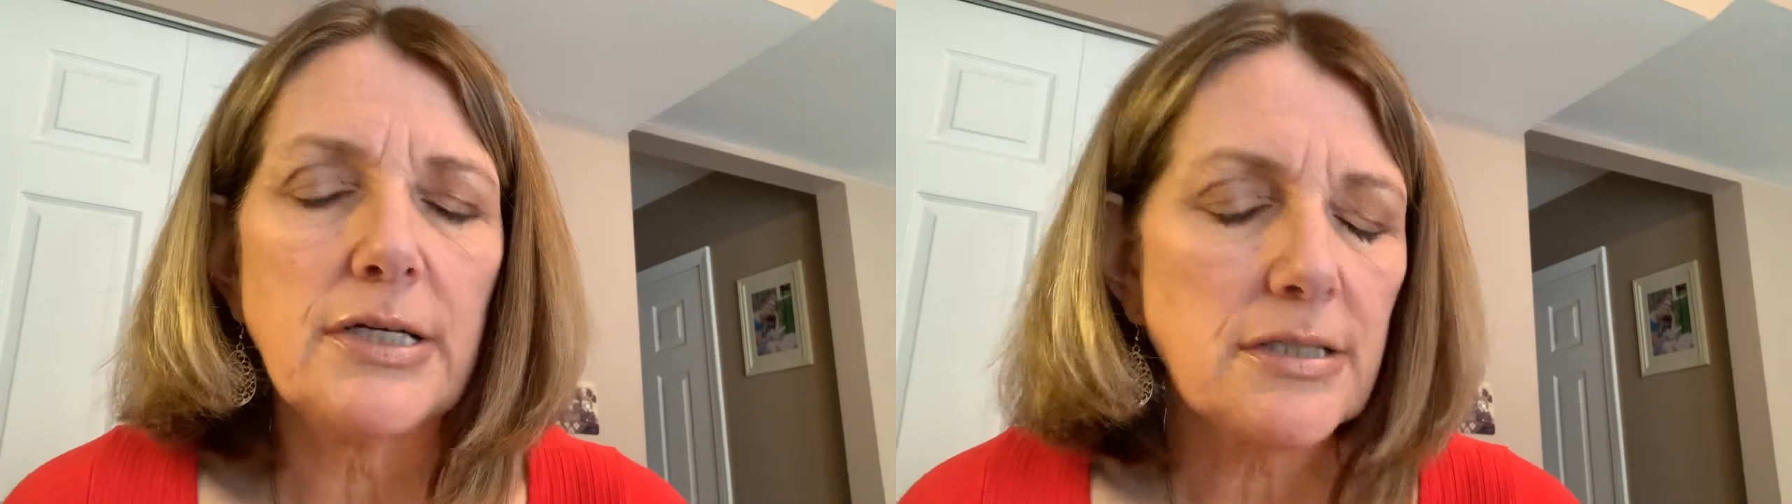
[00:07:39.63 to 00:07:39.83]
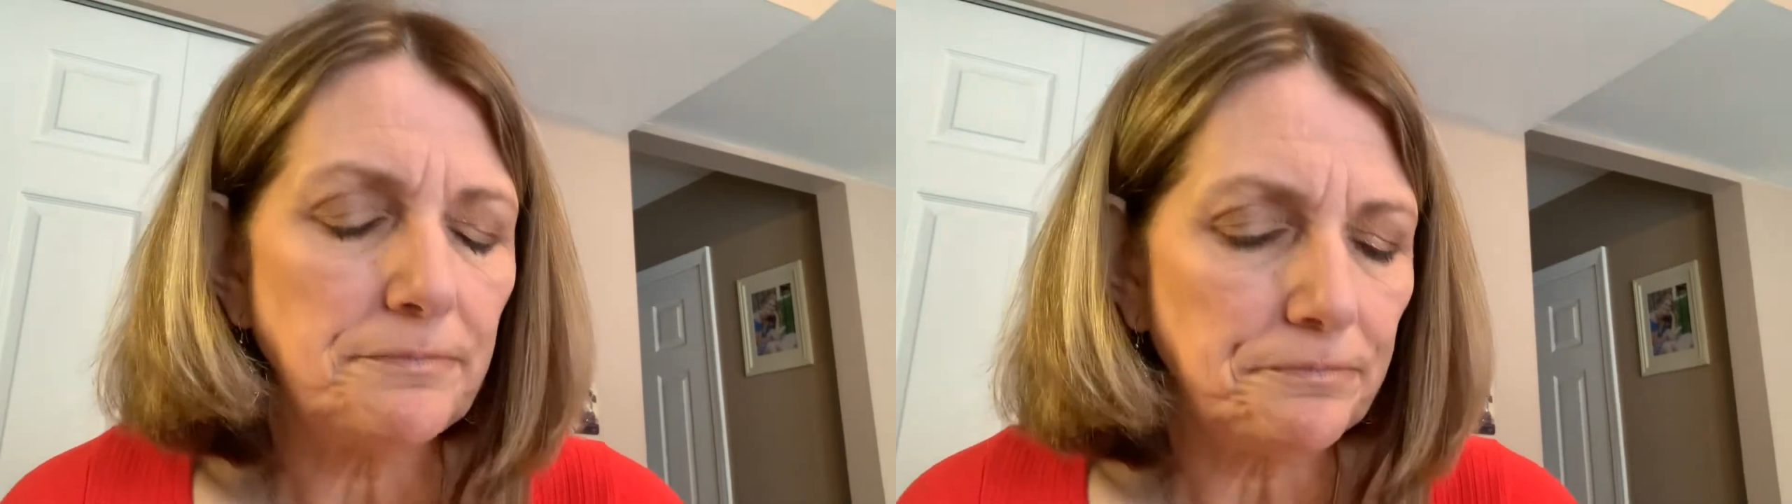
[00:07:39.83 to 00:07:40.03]

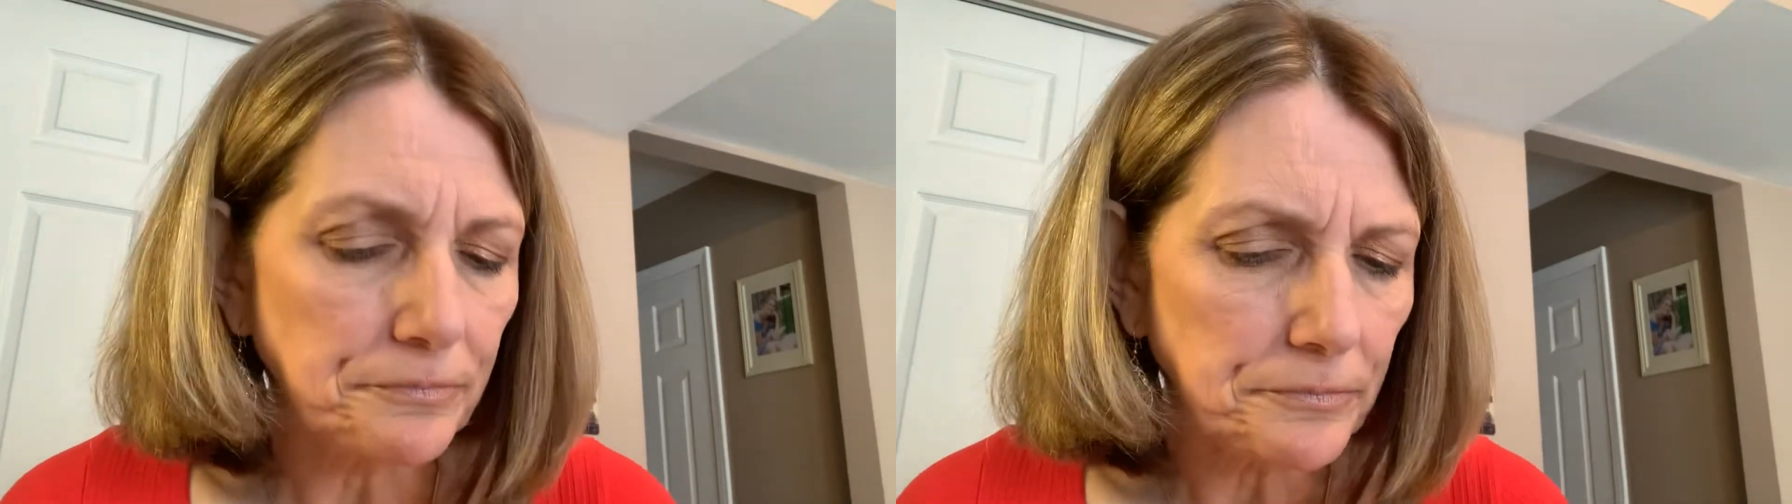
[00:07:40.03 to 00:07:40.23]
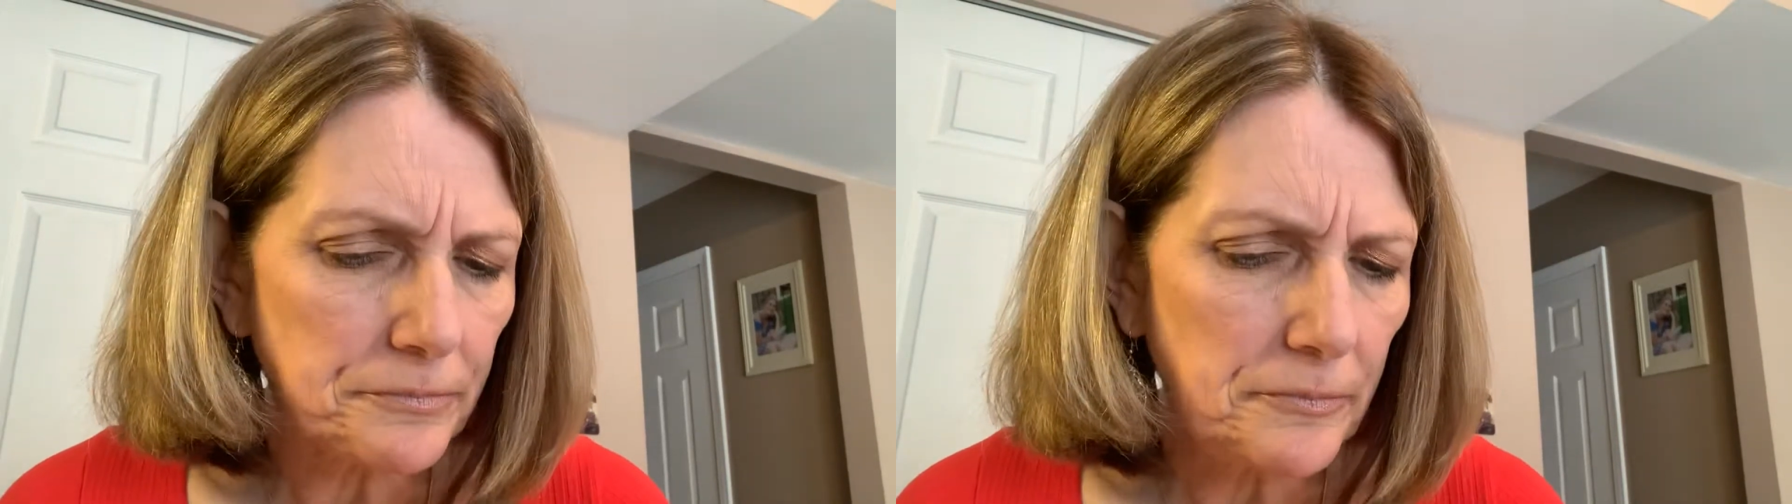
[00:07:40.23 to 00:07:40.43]
us
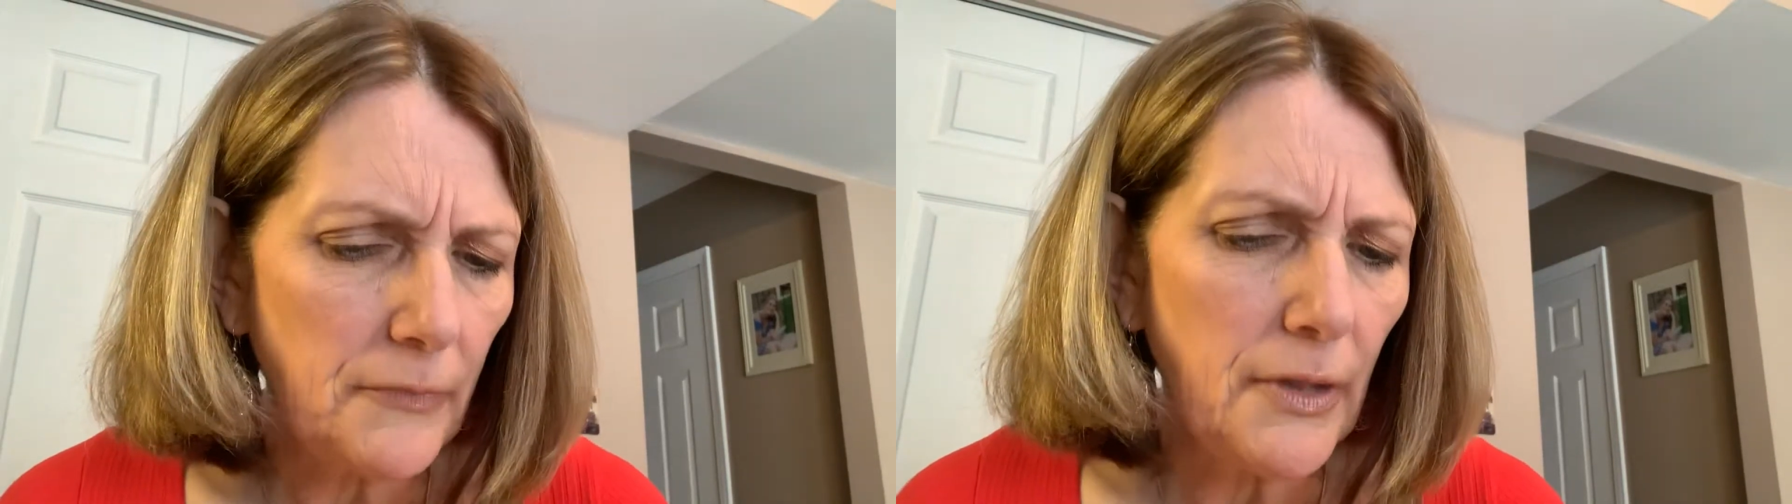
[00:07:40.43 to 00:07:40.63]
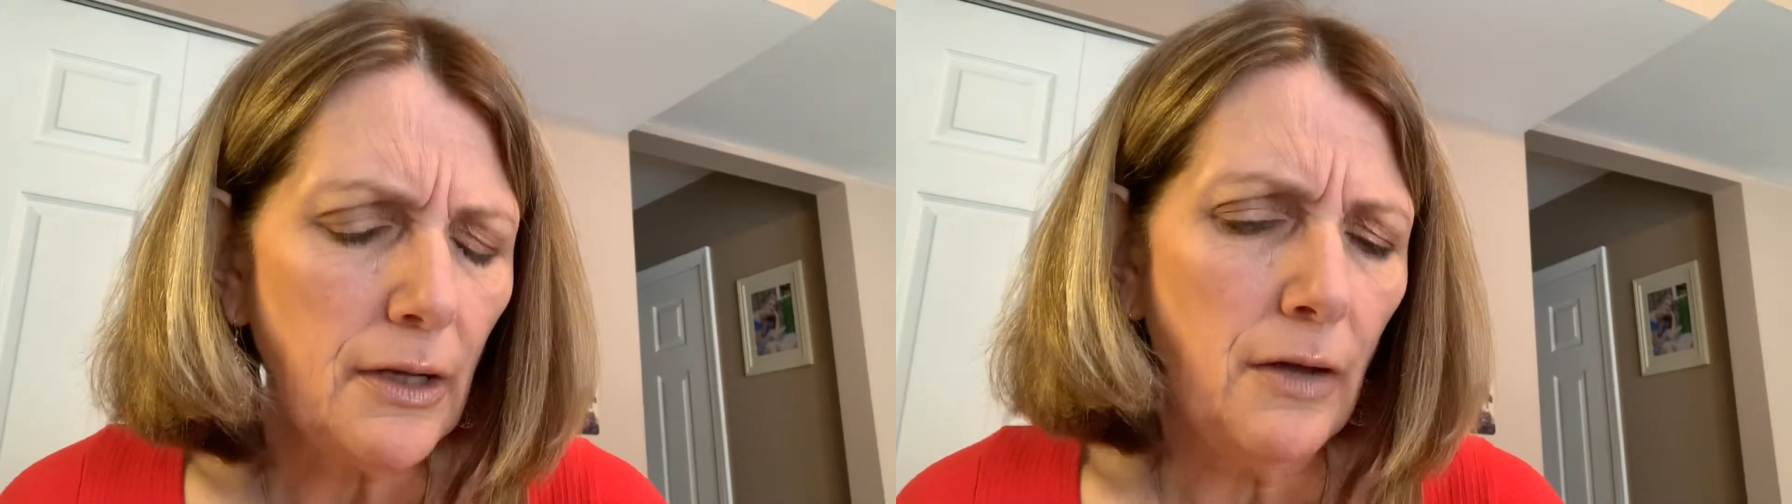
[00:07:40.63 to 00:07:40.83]

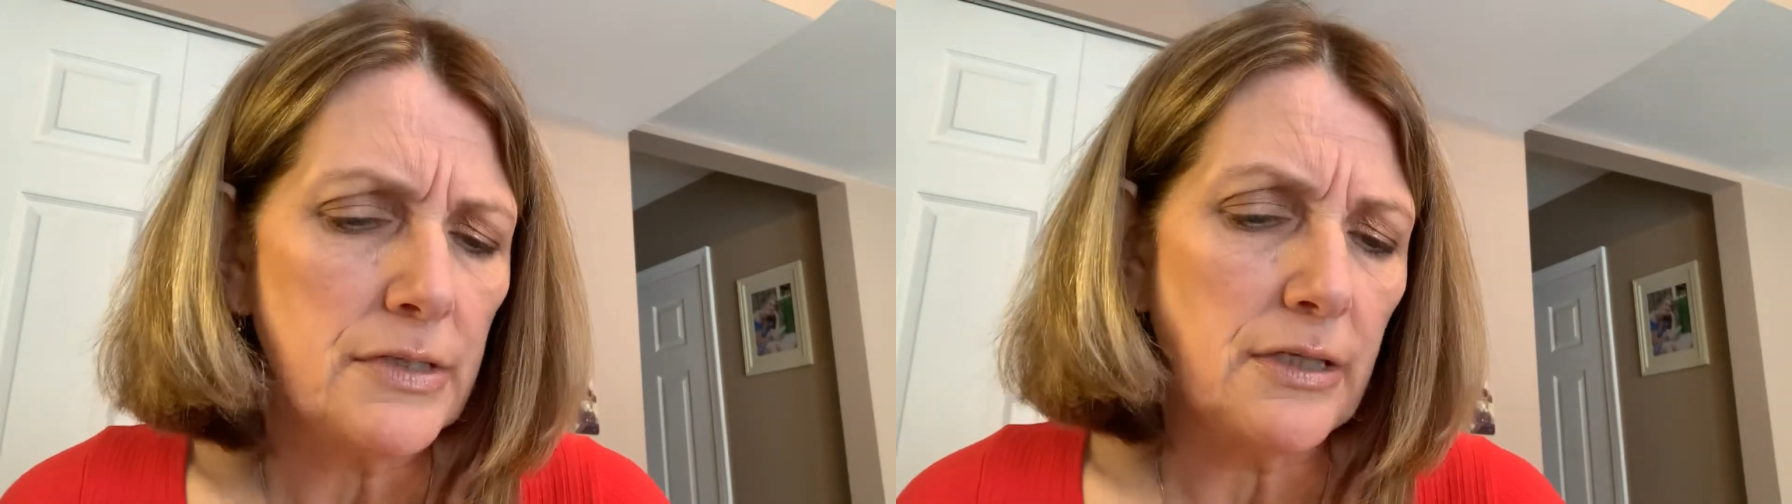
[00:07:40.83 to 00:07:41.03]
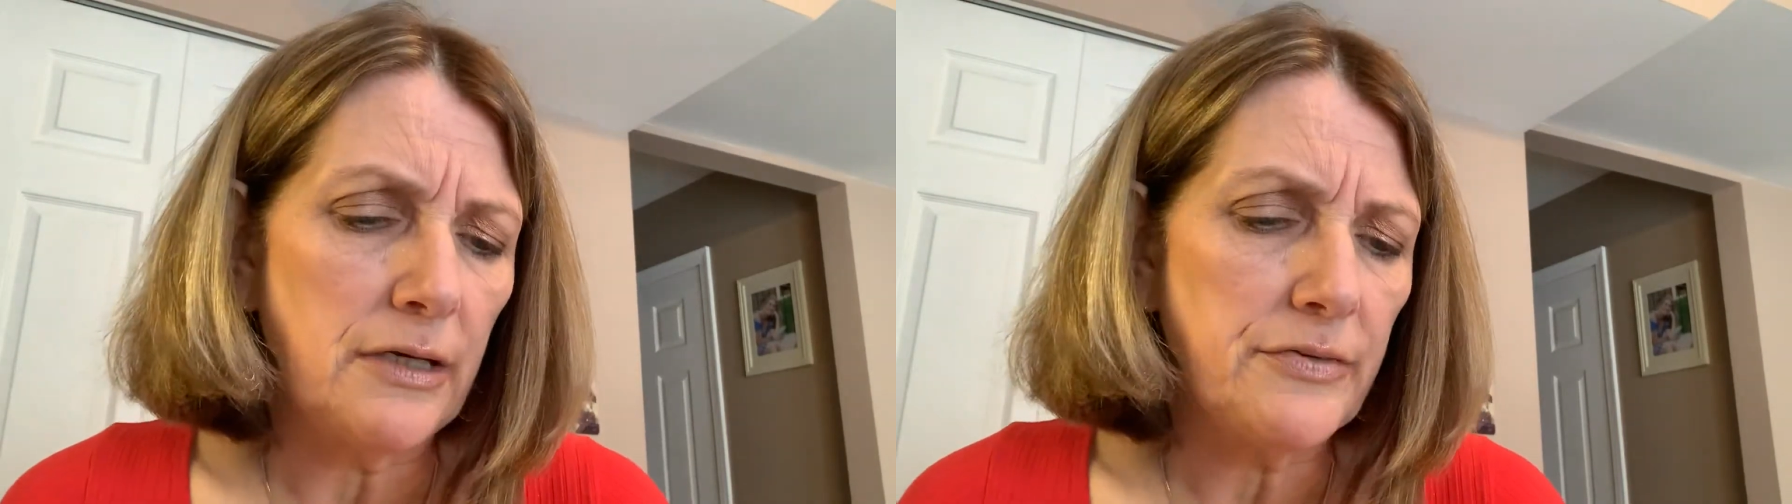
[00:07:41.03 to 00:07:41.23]
on
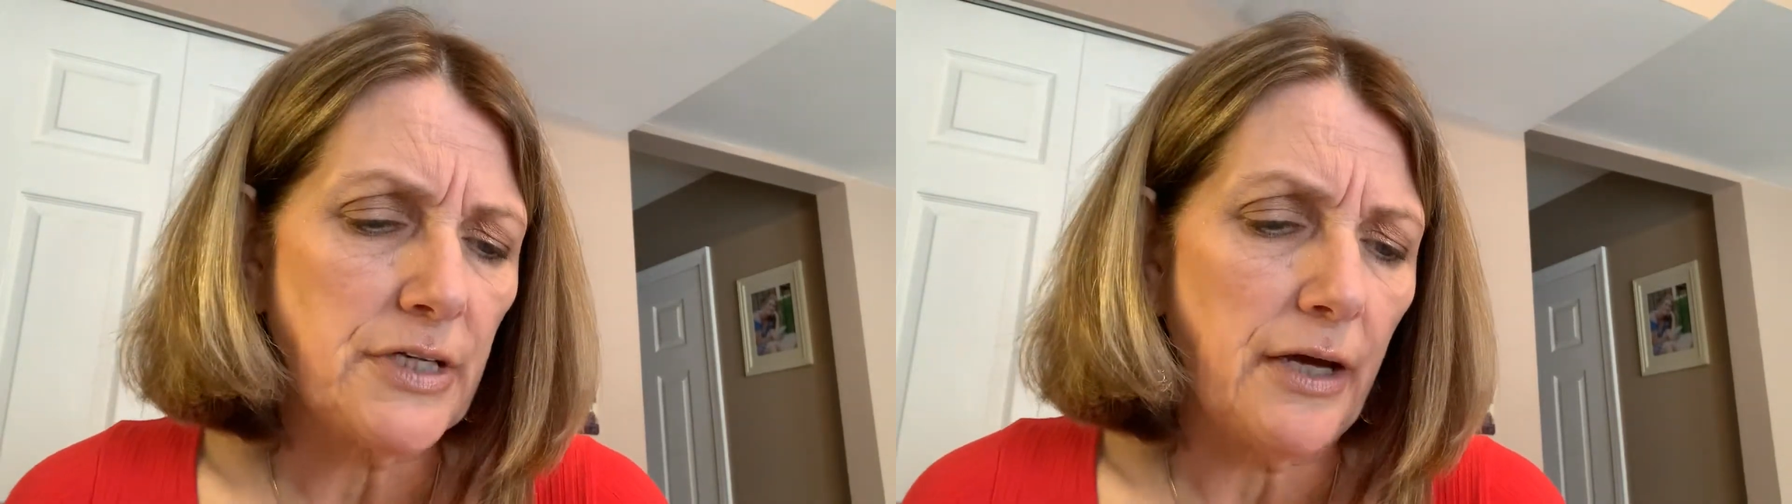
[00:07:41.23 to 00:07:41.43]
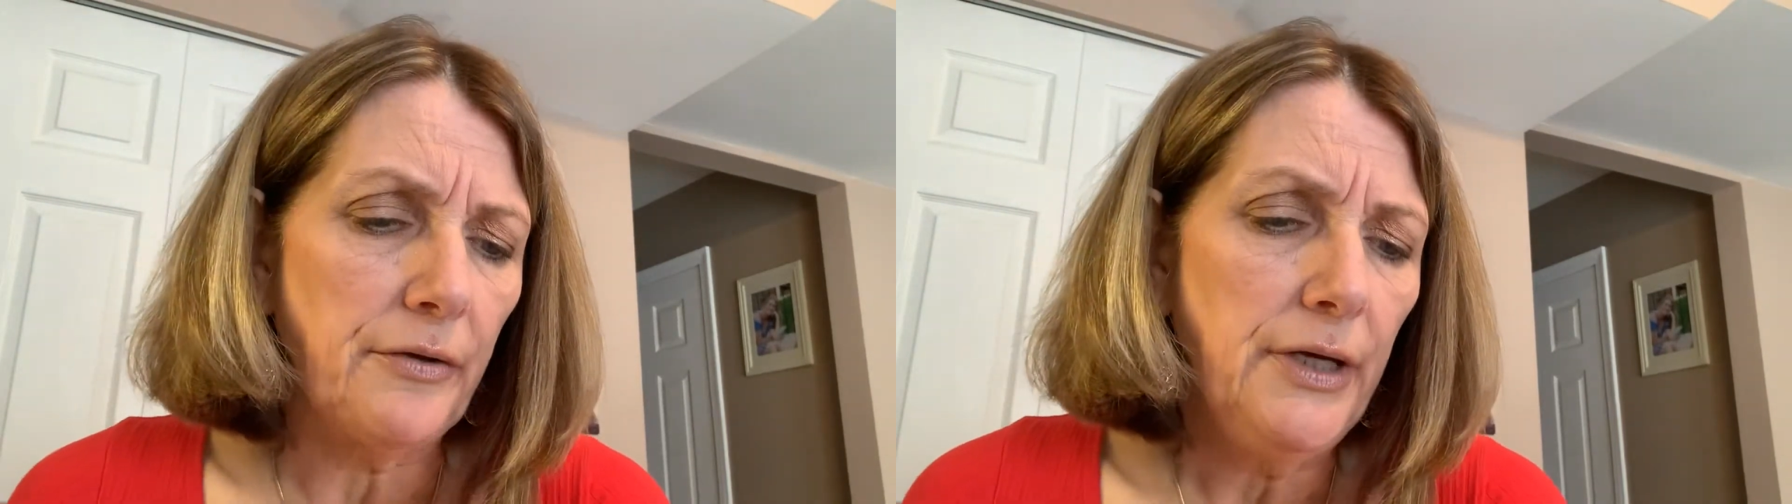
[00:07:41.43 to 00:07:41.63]
this
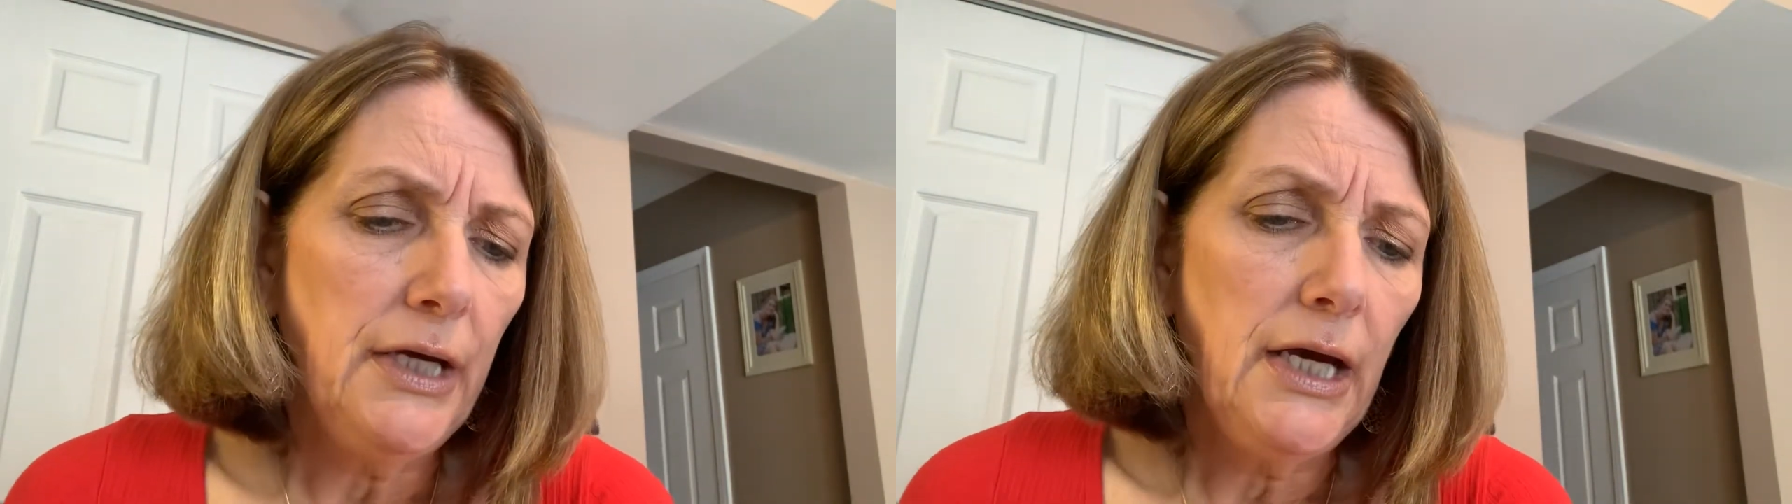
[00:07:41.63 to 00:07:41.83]
lifestyle.